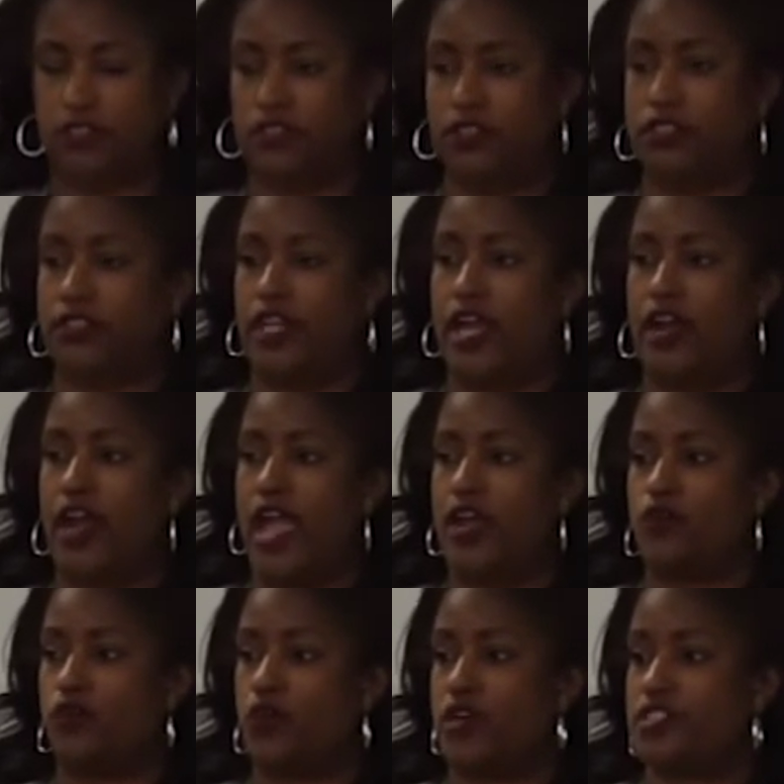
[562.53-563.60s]
They're
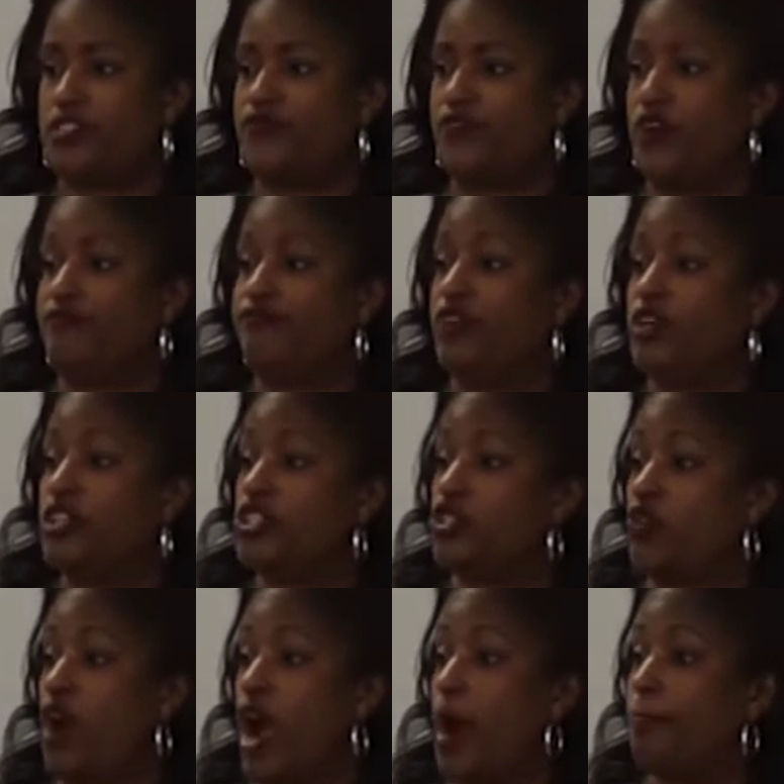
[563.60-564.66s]
at risk for foot
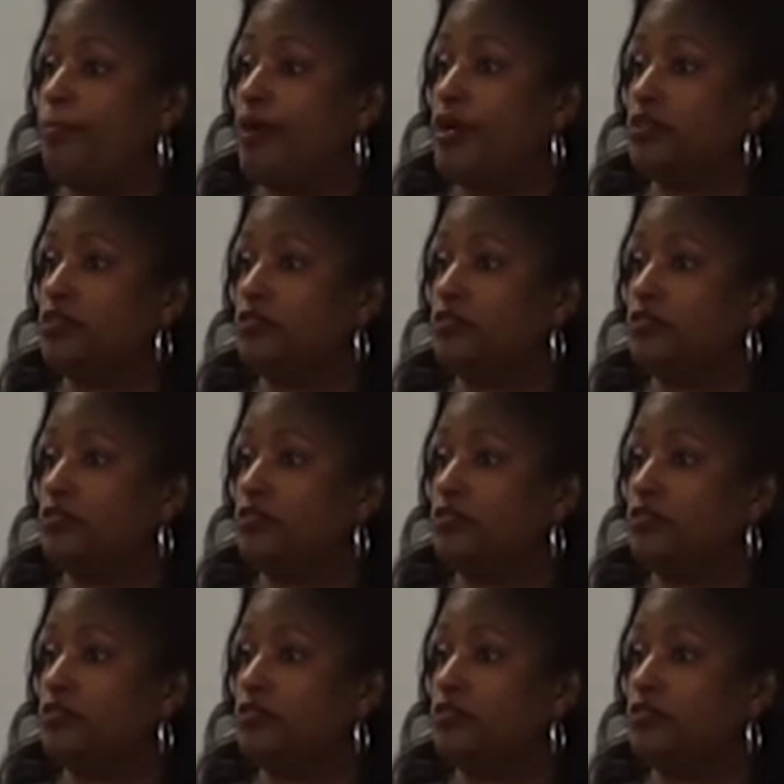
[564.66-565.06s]
drop.